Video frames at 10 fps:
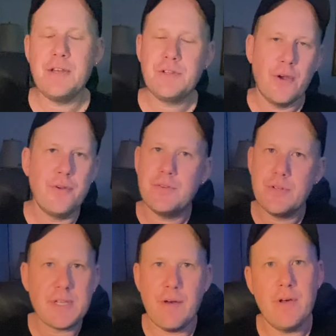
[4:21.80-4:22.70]
don't
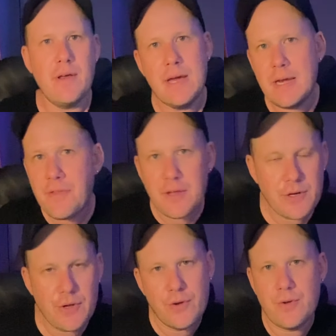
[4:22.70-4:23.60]
discover anything
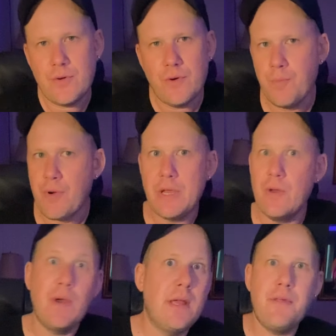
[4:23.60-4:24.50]
new or bring
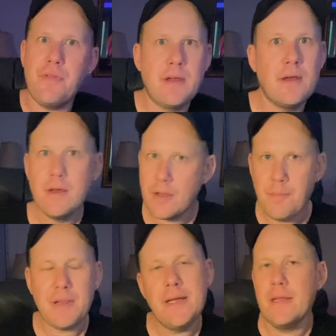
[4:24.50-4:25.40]
you anything
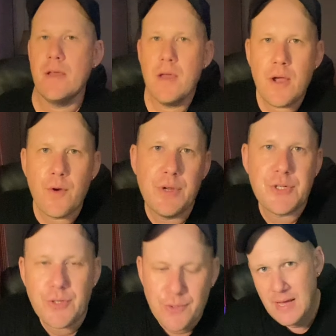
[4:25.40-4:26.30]
completely
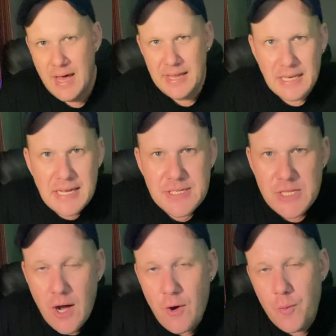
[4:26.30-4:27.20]
original, at
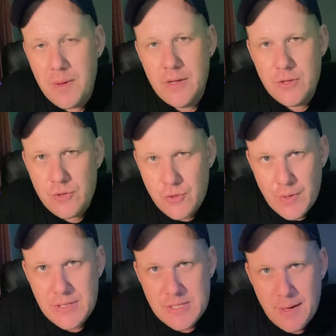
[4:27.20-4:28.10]
least I will be
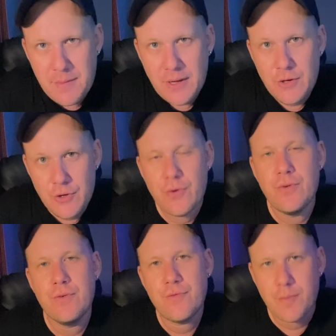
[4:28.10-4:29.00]
doing something new for